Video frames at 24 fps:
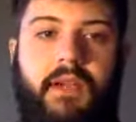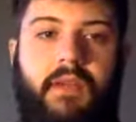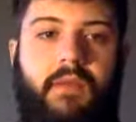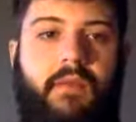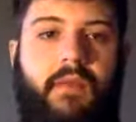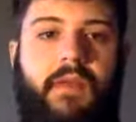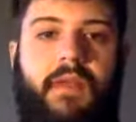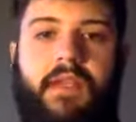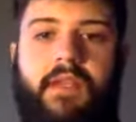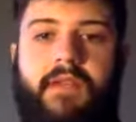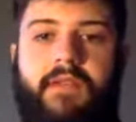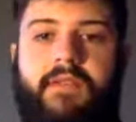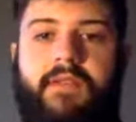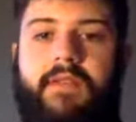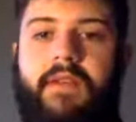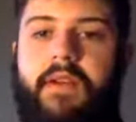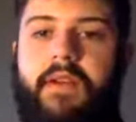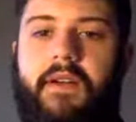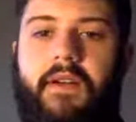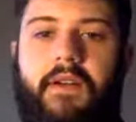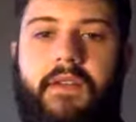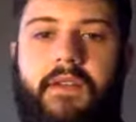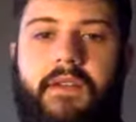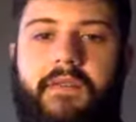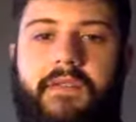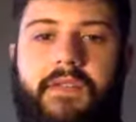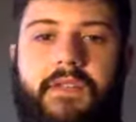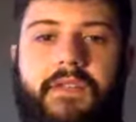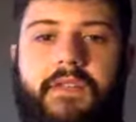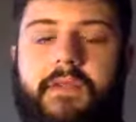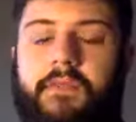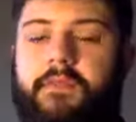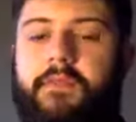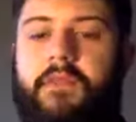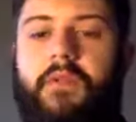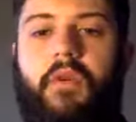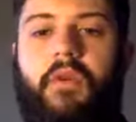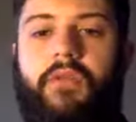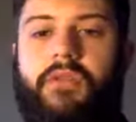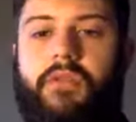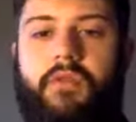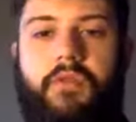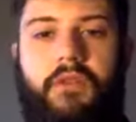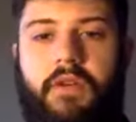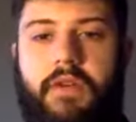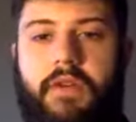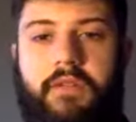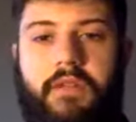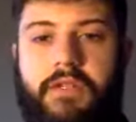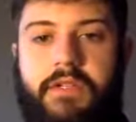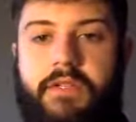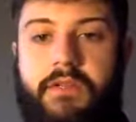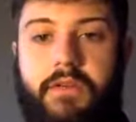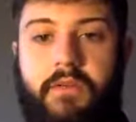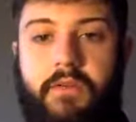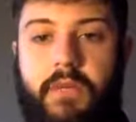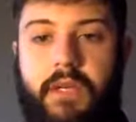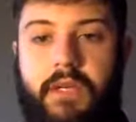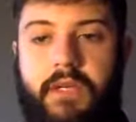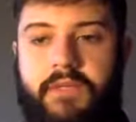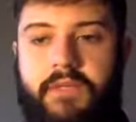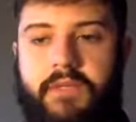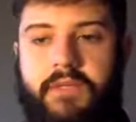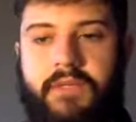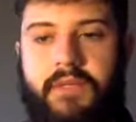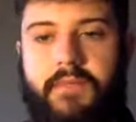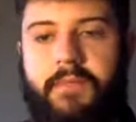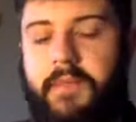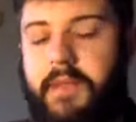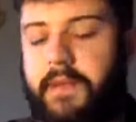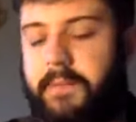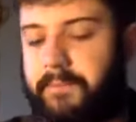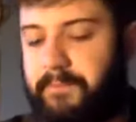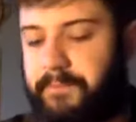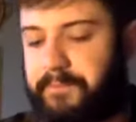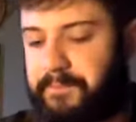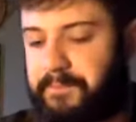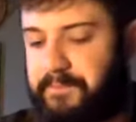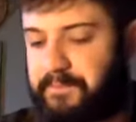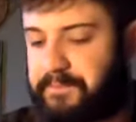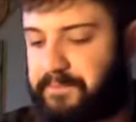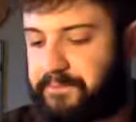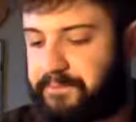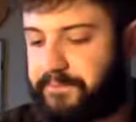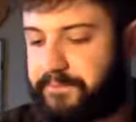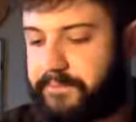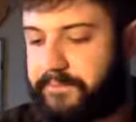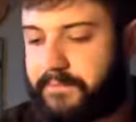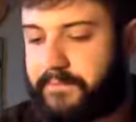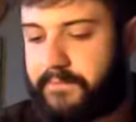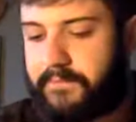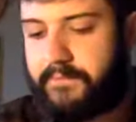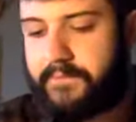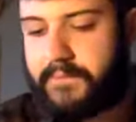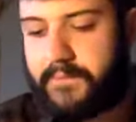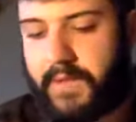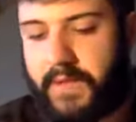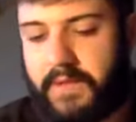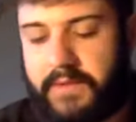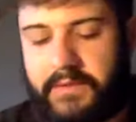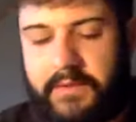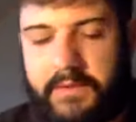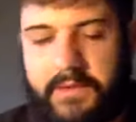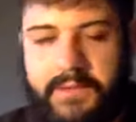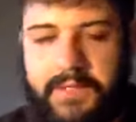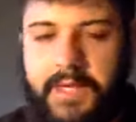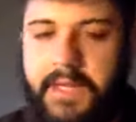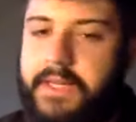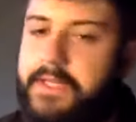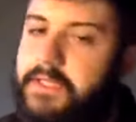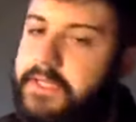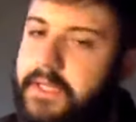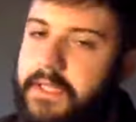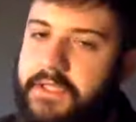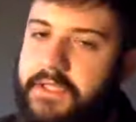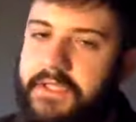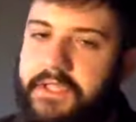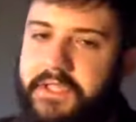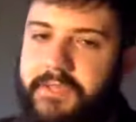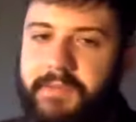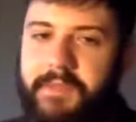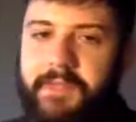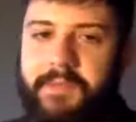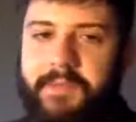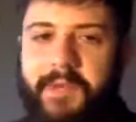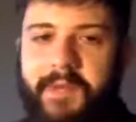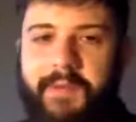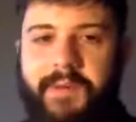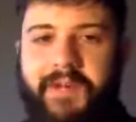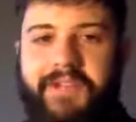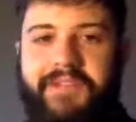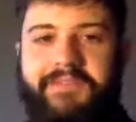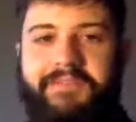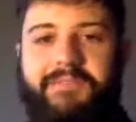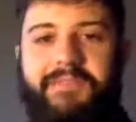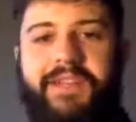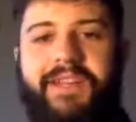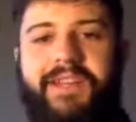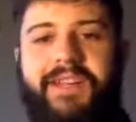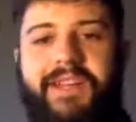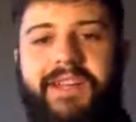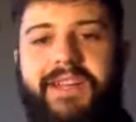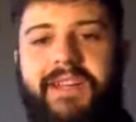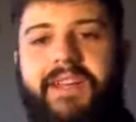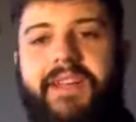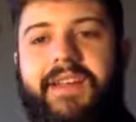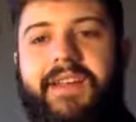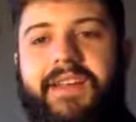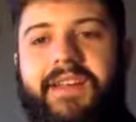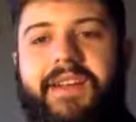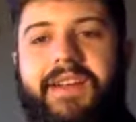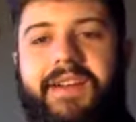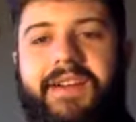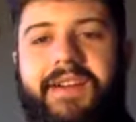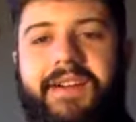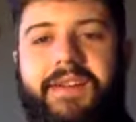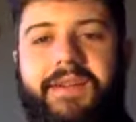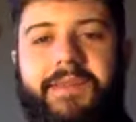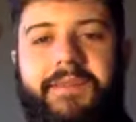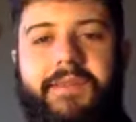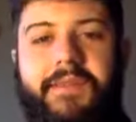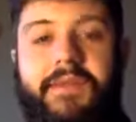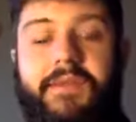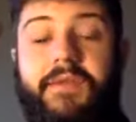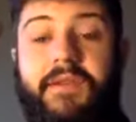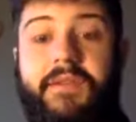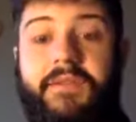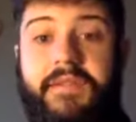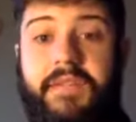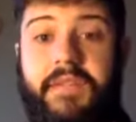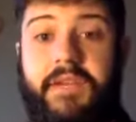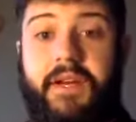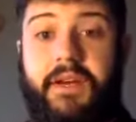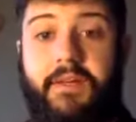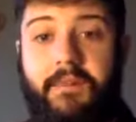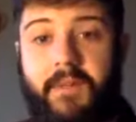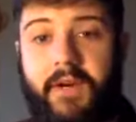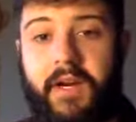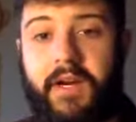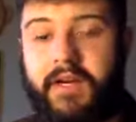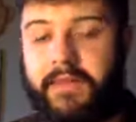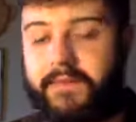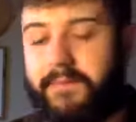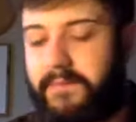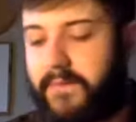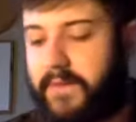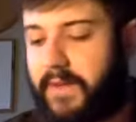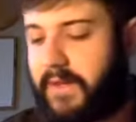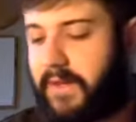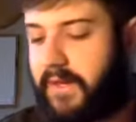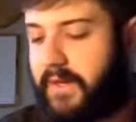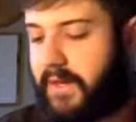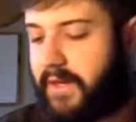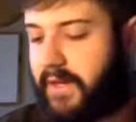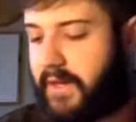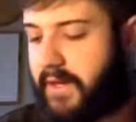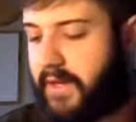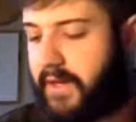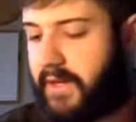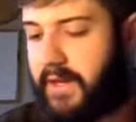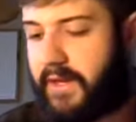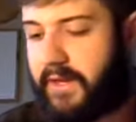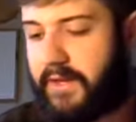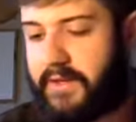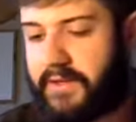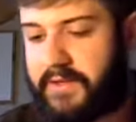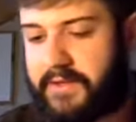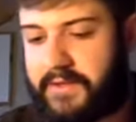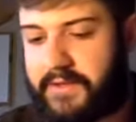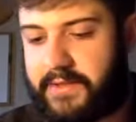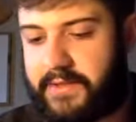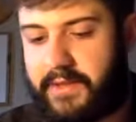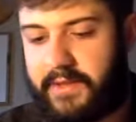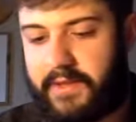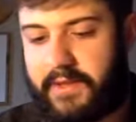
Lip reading: we get just a grocery order every 2 weeks or something. So there's not a ton, just me and my wife, but we do have some, right? And